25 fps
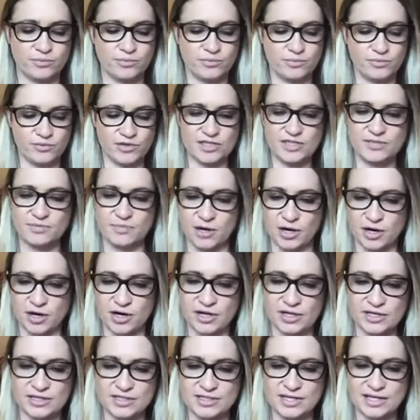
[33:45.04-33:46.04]

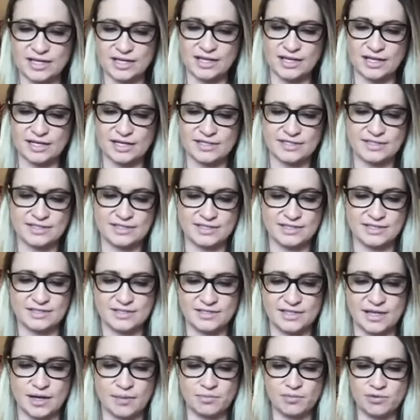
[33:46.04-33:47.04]
response, and then
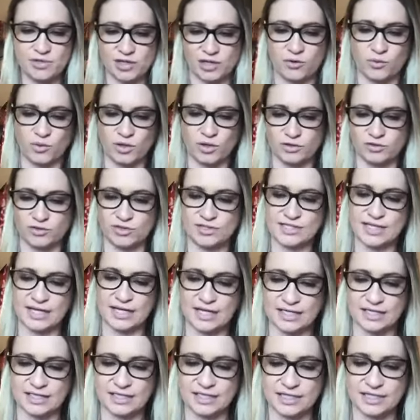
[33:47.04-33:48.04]
subsequent or
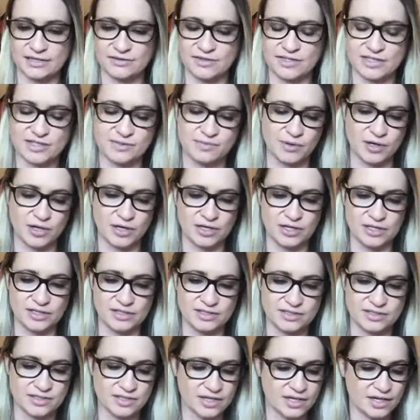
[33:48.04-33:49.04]
secondary
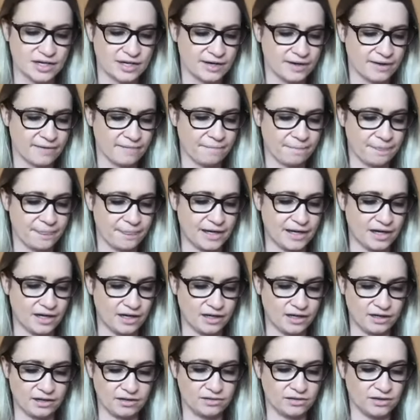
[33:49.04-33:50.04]
response.
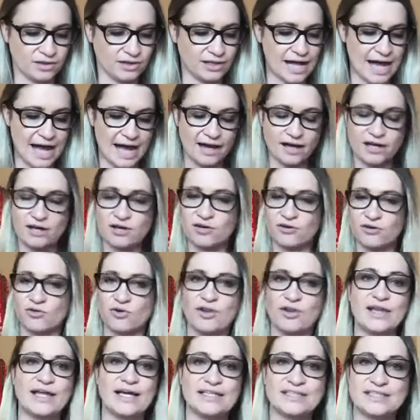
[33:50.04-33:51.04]
Lag or
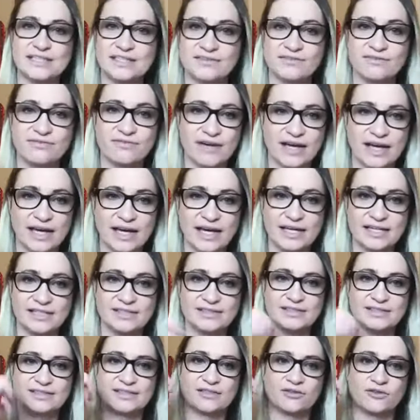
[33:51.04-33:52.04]
latent
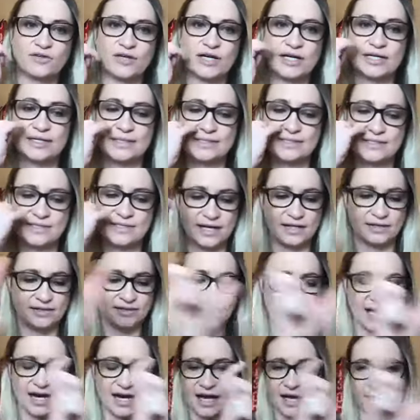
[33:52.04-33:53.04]
phase, okay, it's that
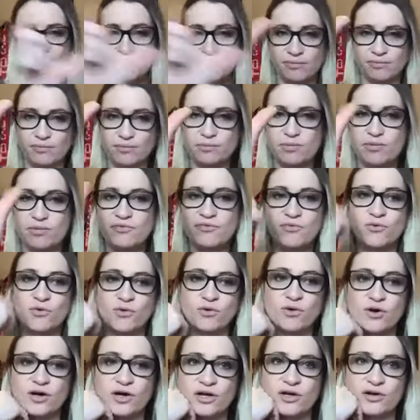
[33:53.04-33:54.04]
time
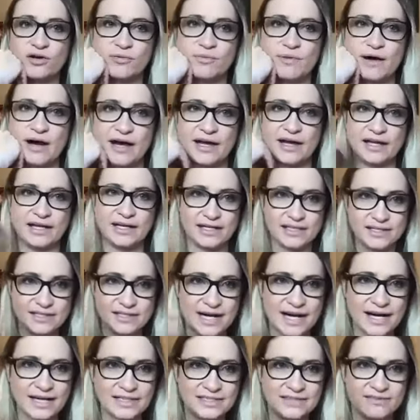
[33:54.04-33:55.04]
before your body gets
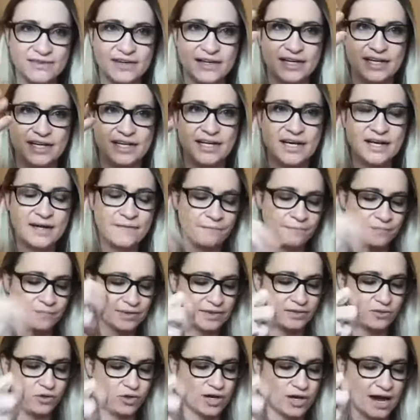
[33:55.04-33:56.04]
activated.
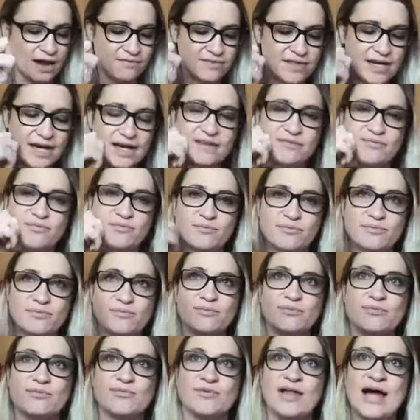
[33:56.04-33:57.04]
You have that
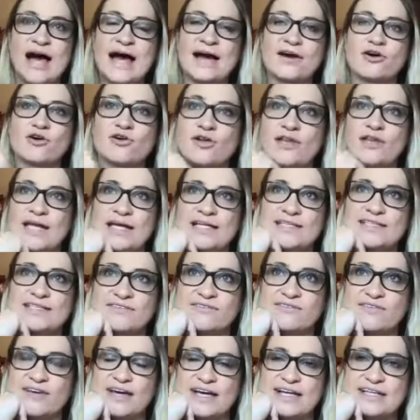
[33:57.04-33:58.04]
lag or
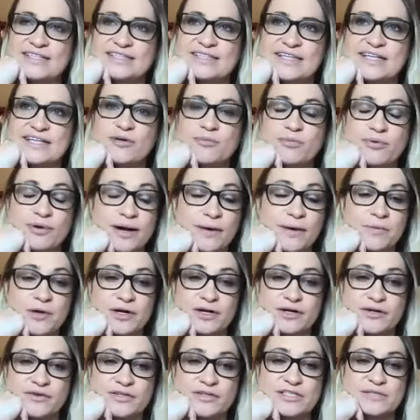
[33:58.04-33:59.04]
latent phase in the
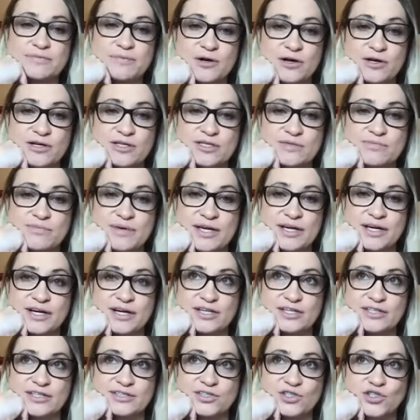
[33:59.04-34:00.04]
primary response
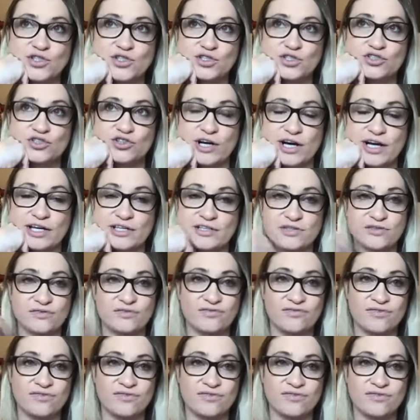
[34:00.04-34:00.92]
because you're trying to